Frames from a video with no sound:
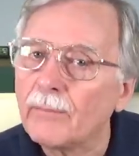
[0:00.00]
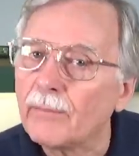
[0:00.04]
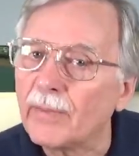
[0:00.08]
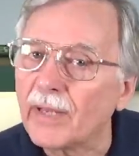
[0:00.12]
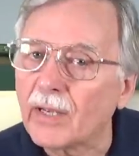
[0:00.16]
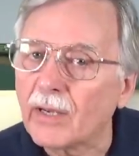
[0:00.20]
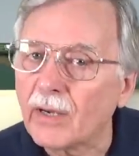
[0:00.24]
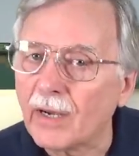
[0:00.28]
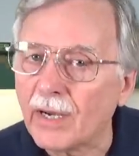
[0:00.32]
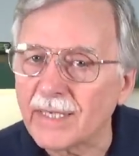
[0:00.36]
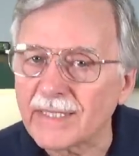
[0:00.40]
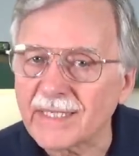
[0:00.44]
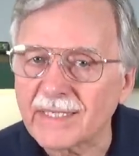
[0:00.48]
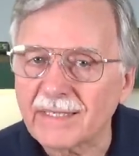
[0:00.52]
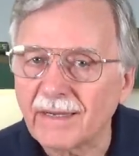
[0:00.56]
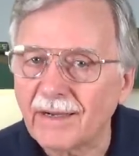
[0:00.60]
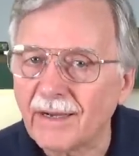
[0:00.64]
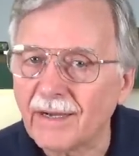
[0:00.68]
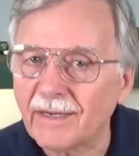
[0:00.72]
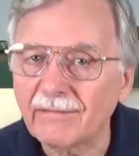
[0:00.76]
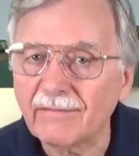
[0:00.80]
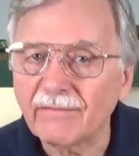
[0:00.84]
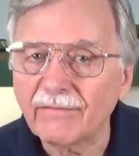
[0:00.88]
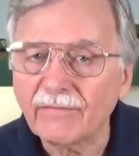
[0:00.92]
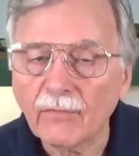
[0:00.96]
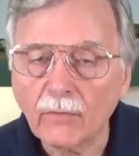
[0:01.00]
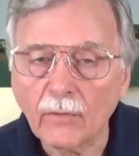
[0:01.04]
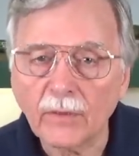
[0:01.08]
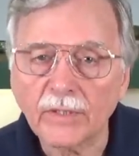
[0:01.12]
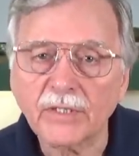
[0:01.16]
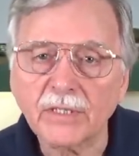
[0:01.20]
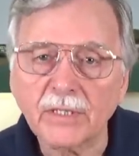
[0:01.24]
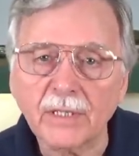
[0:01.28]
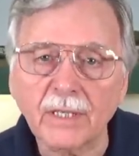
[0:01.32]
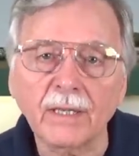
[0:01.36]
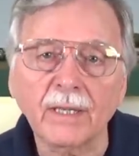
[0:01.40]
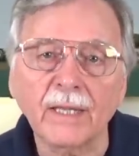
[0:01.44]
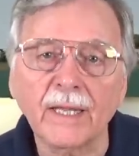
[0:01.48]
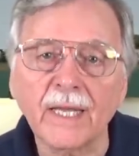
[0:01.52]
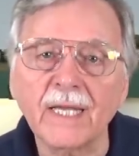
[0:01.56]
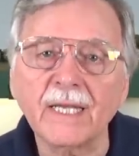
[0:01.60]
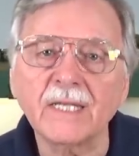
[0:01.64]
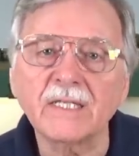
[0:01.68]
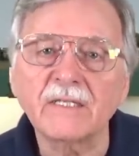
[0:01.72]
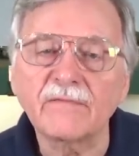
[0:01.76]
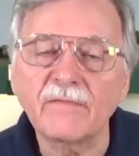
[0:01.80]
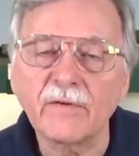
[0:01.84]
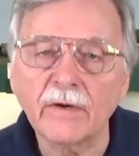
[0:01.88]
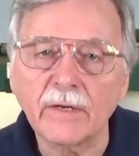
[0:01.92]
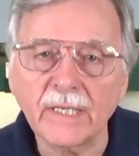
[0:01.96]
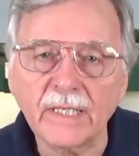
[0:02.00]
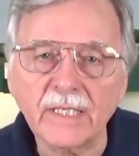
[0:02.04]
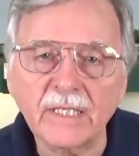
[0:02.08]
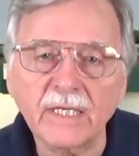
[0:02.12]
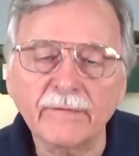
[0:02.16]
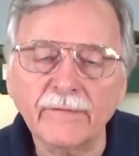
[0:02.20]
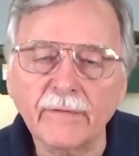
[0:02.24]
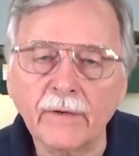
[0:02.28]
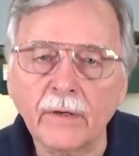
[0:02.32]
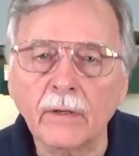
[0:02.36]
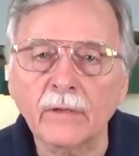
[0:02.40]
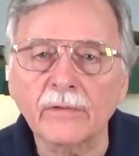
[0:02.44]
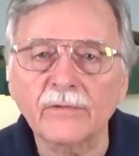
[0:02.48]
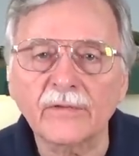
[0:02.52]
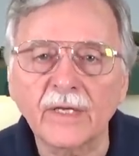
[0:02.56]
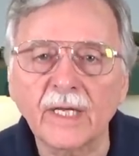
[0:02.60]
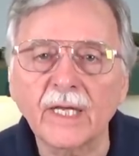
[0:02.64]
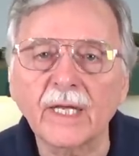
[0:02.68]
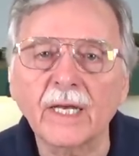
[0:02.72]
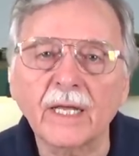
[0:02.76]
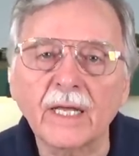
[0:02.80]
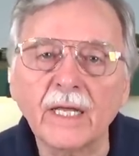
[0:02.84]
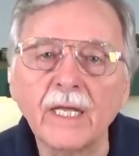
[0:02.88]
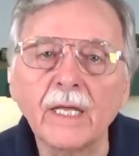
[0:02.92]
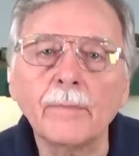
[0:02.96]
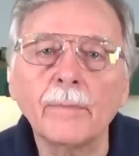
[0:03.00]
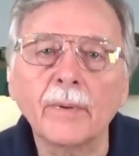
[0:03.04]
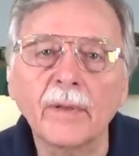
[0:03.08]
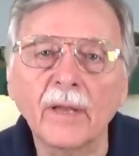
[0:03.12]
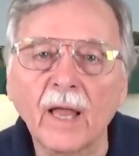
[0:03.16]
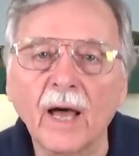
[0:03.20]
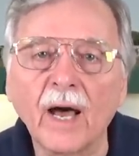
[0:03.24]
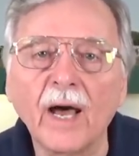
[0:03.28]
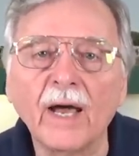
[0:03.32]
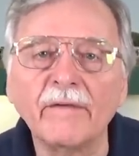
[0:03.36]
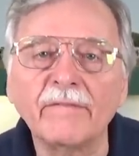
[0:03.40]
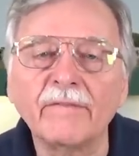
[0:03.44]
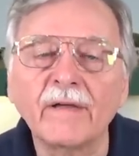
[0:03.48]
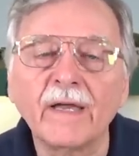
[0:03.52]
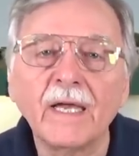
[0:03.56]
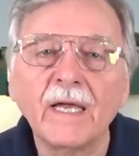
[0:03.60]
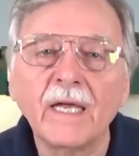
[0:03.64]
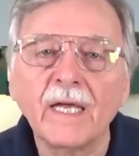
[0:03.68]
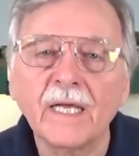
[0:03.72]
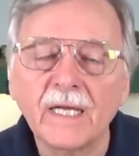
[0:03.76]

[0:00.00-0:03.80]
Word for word: because, unfortunately, it's very difficult to get a keep alive